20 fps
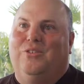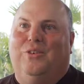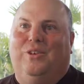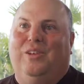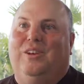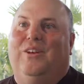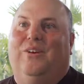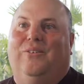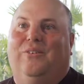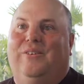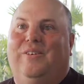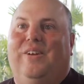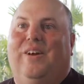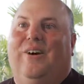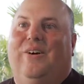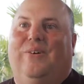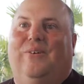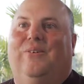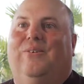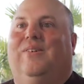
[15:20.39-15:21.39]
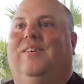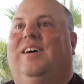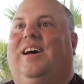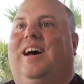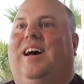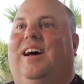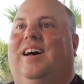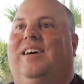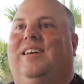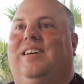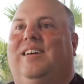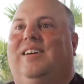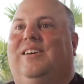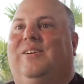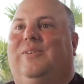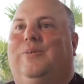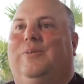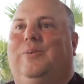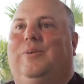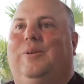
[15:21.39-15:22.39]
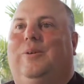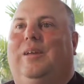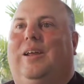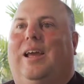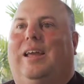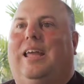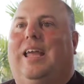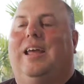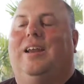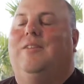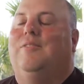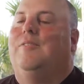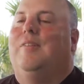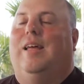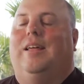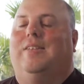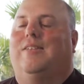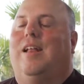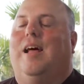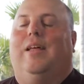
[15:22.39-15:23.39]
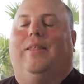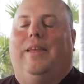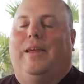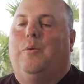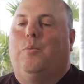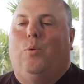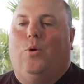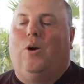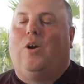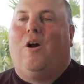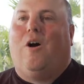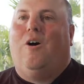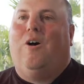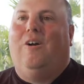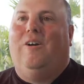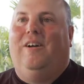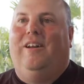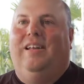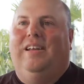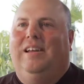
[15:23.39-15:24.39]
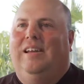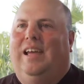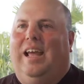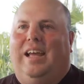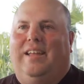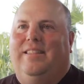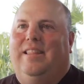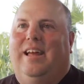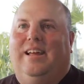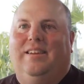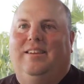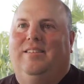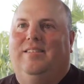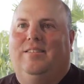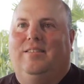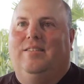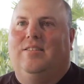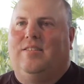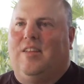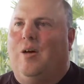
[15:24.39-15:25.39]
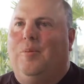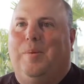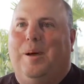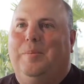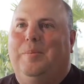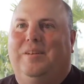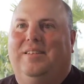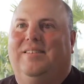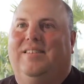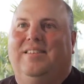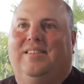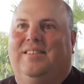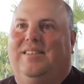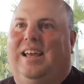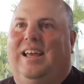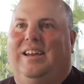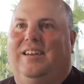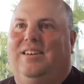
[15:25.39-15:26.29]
so you don't know, it's not like work hard and then sell my business